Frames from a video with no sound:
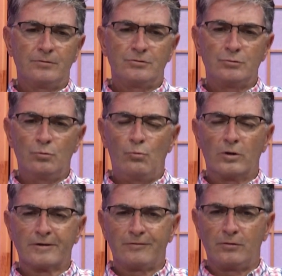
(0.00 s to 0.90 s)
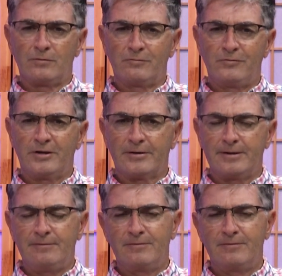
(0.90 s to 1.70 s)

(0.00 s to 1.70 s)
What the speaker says: two wonderful, very,